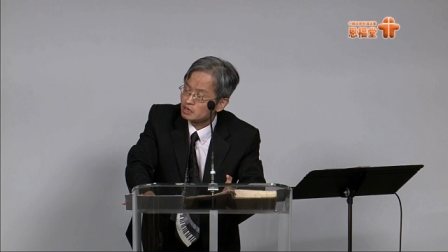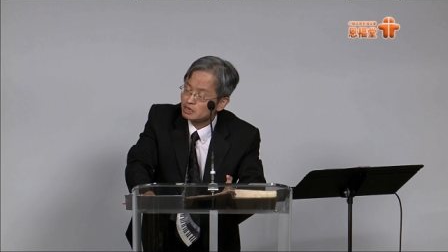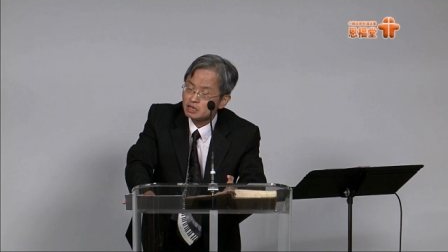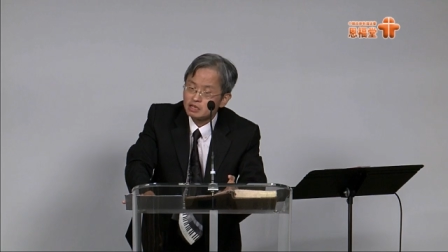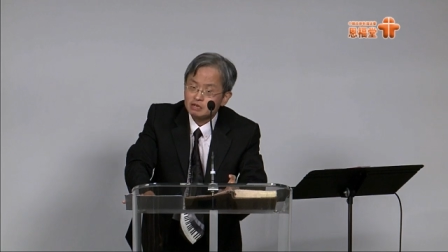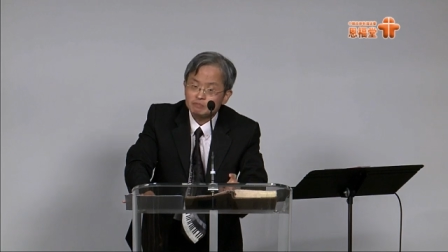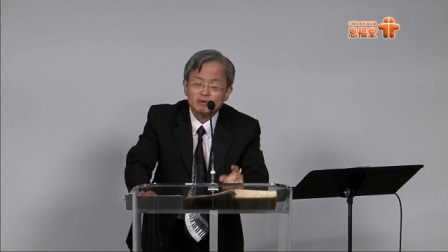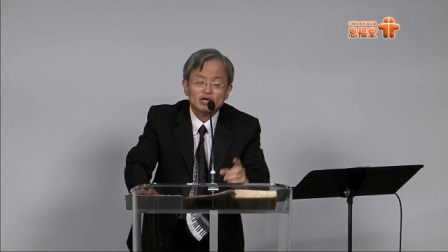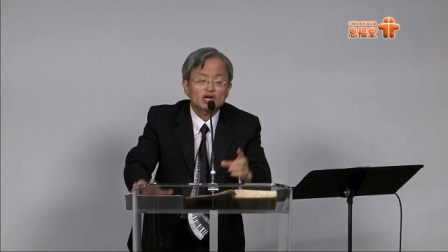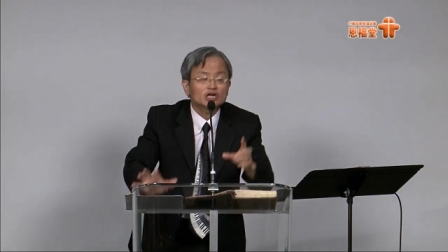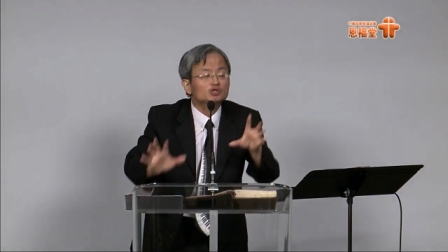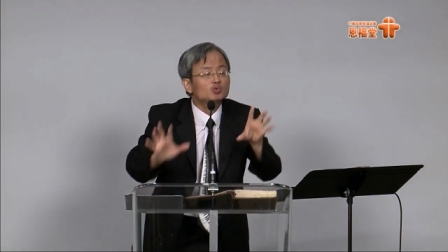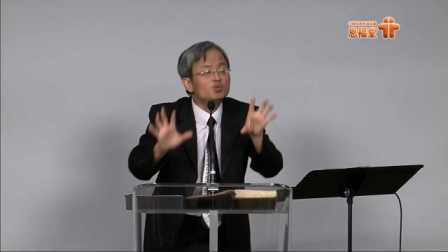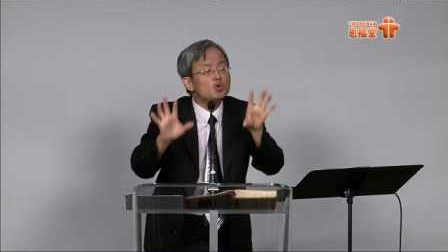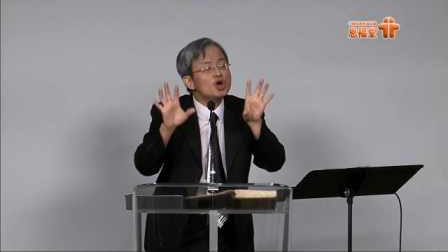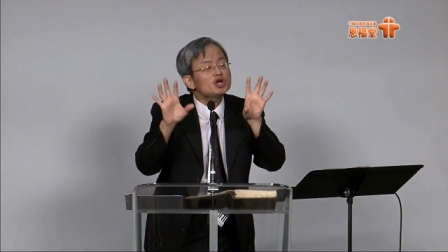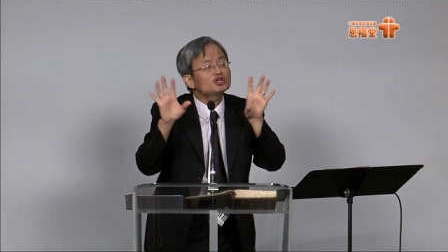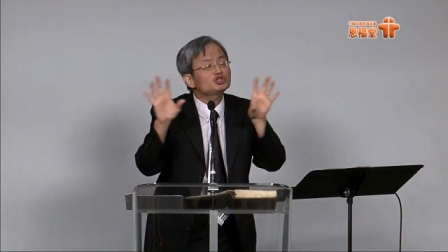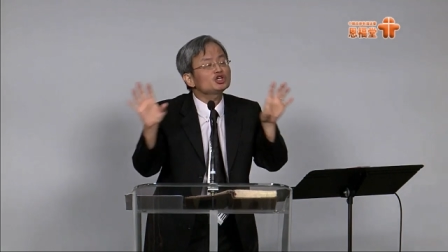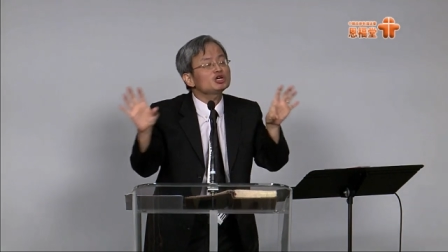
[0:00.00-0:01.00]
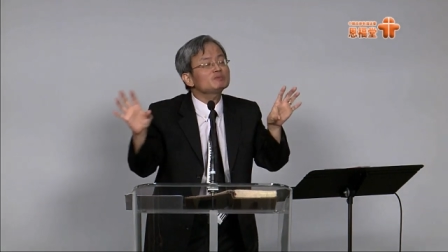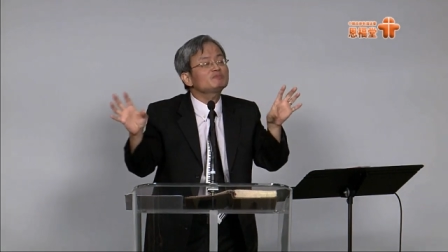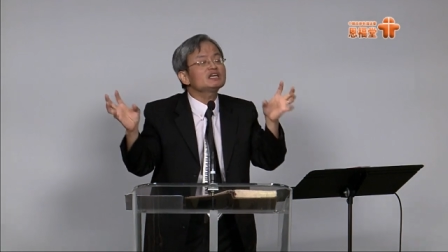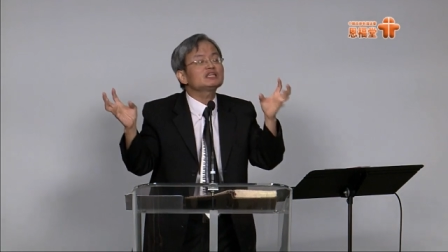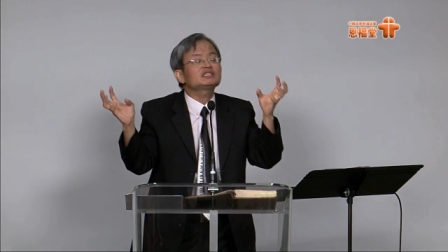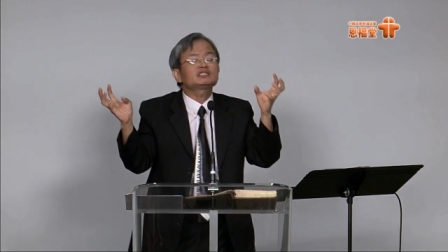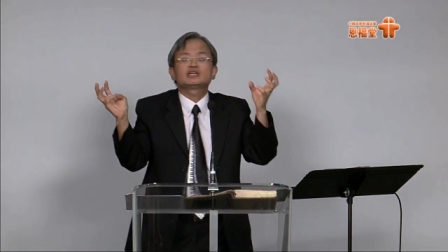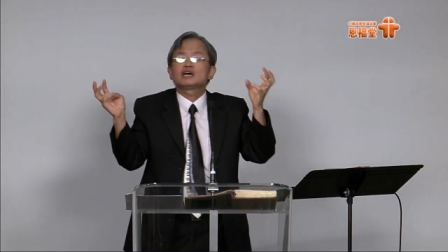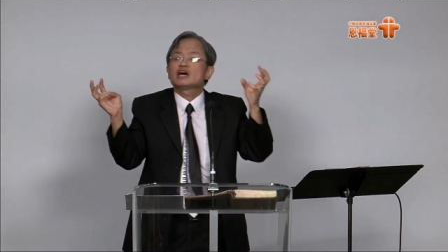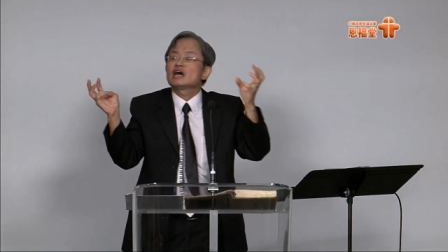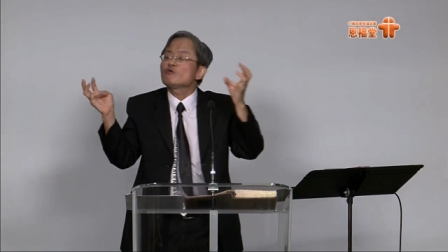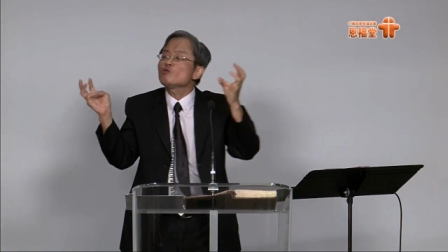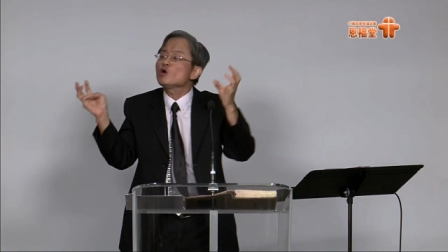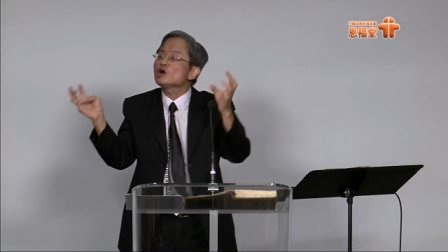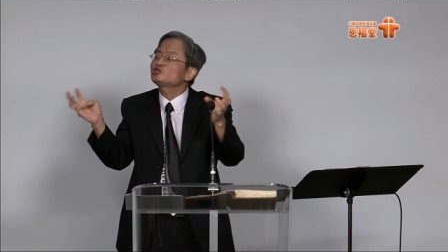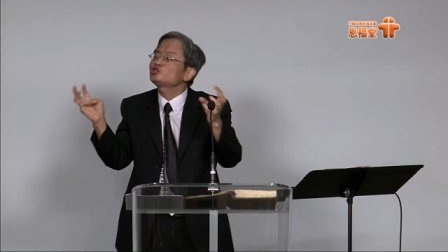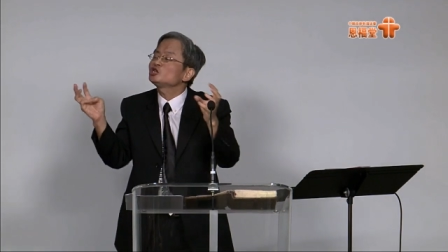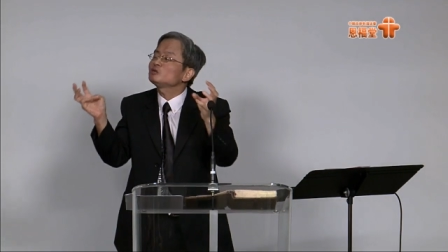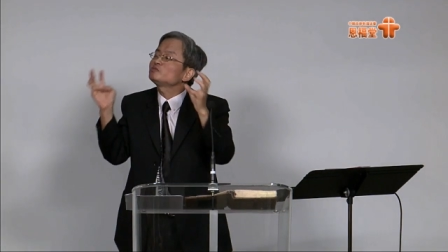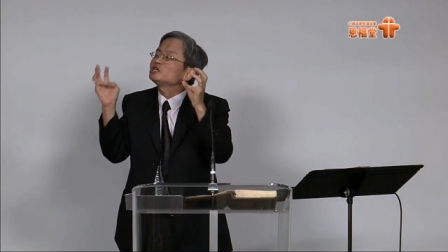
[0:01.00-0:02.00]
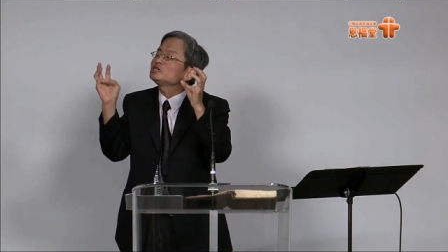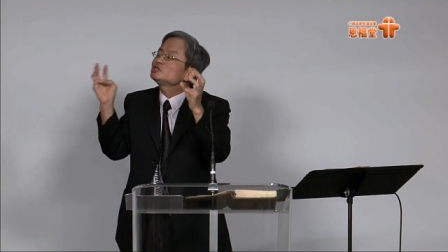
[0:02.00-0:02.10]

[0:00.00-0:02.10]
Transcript: Because worship this worship this